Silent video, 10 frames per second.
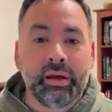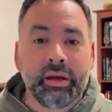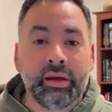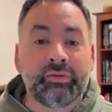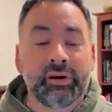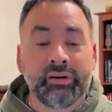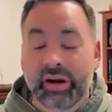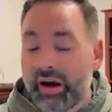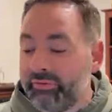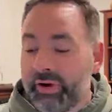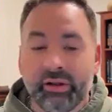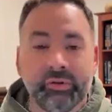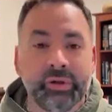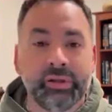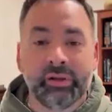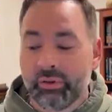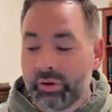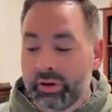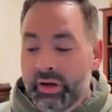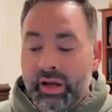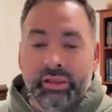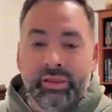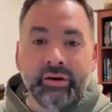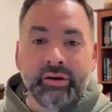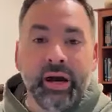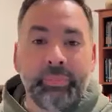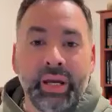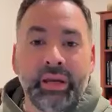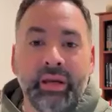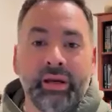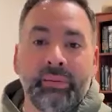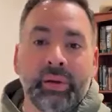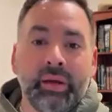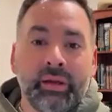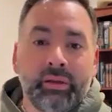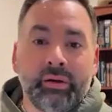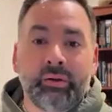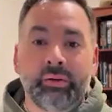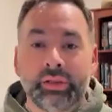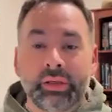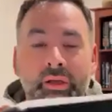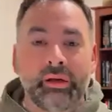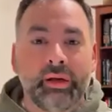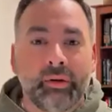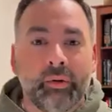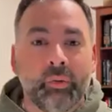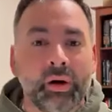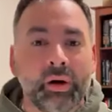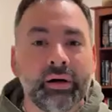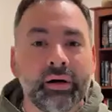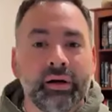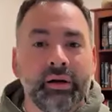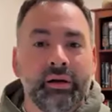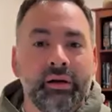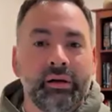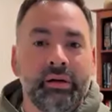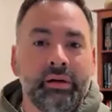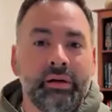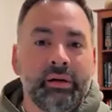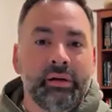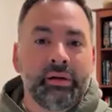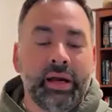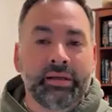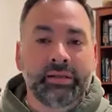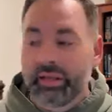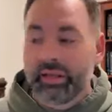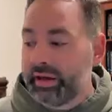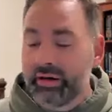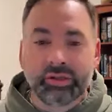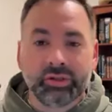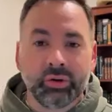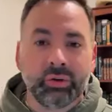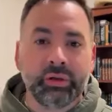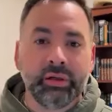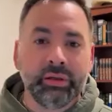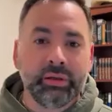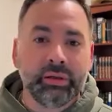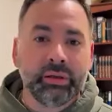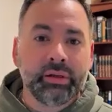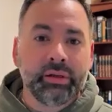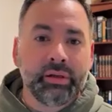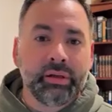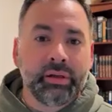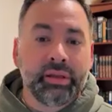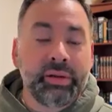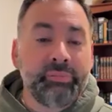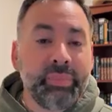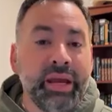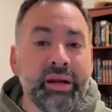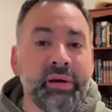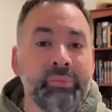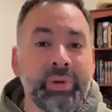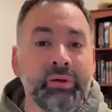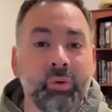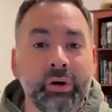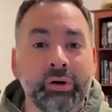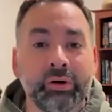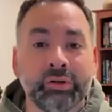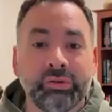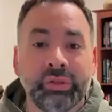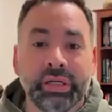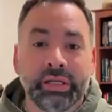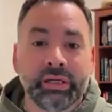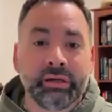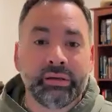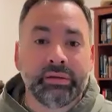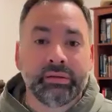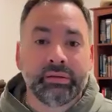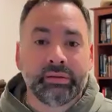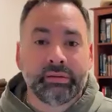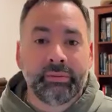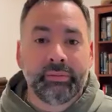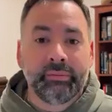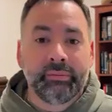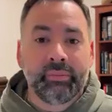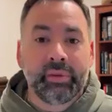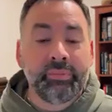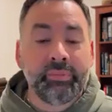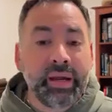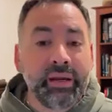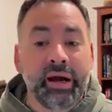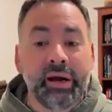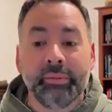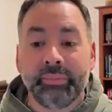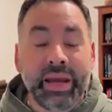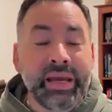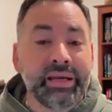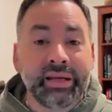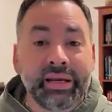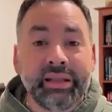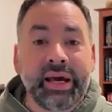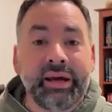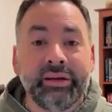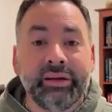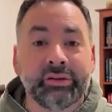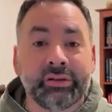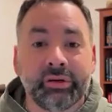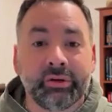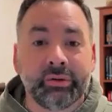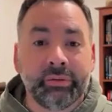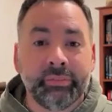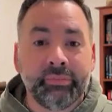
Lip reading: And if they're not following the Lord, they're not picking up the word as their sword, they may not be the warriors you need. They may not make it in that inner circle.